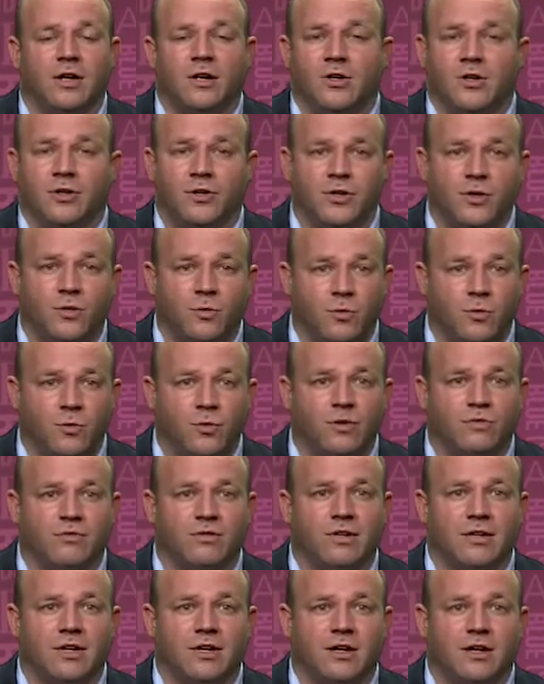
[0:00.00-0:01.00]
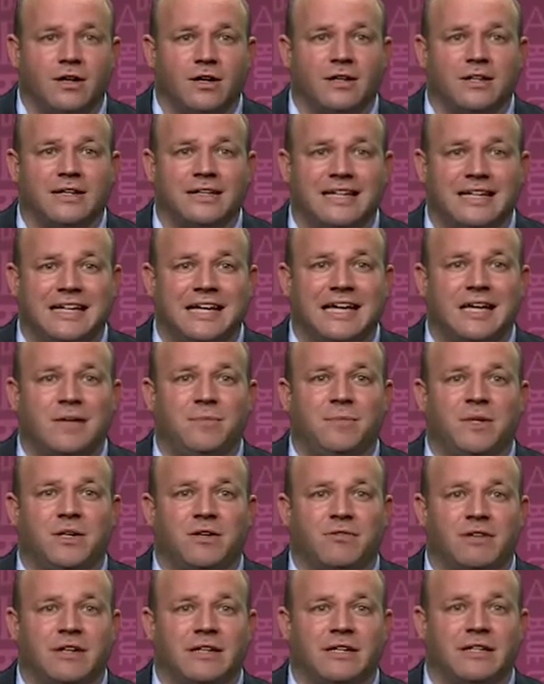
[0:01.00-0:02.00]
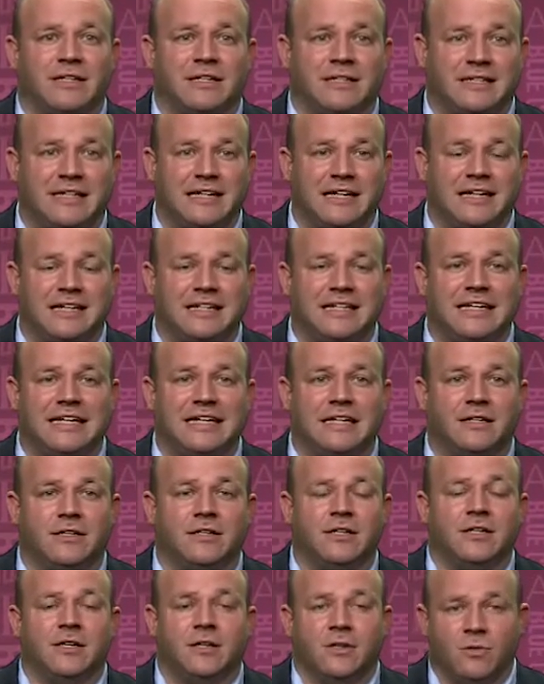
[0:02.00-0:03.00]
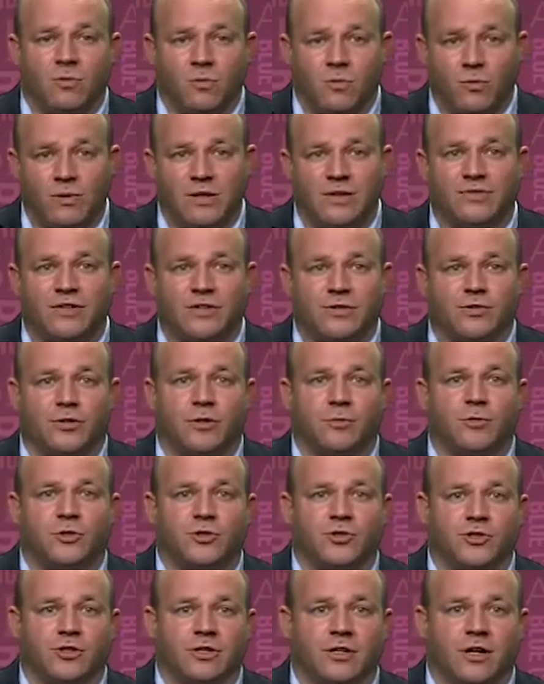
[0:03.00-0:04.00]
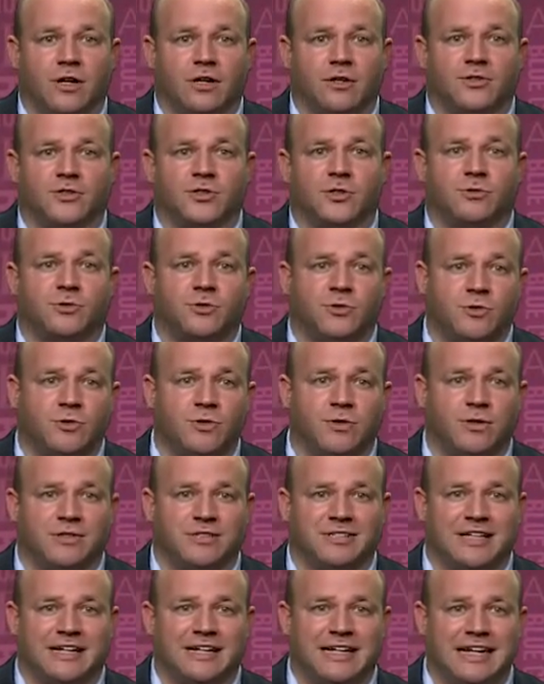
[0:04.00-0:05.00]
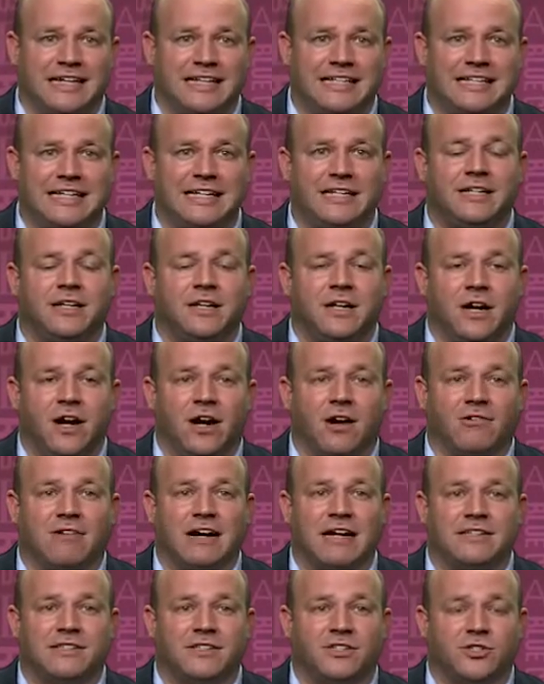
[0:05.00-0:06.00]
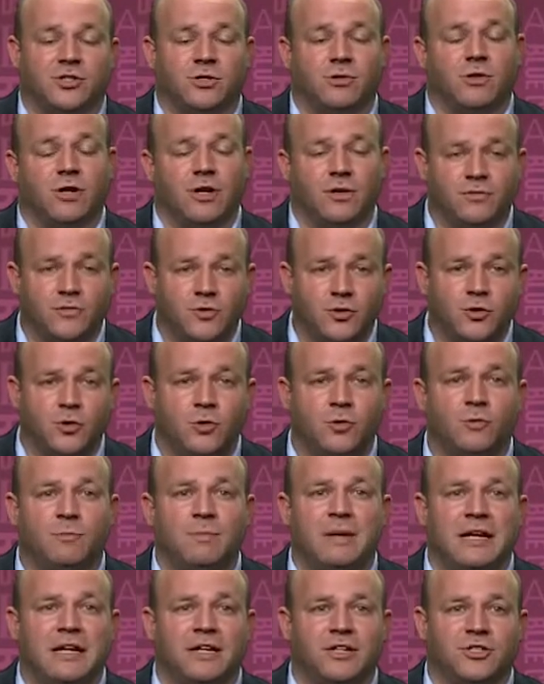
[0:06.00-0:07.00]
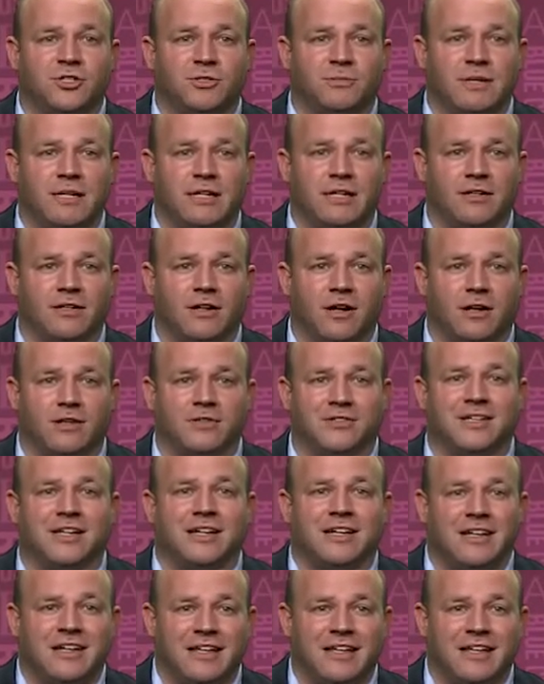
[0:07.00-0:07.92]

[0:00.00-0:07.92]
Now, you would recall KPREIT did a deal with Victoria Mutual also 2019, a rights issue of 2 billion Jamaican dollars.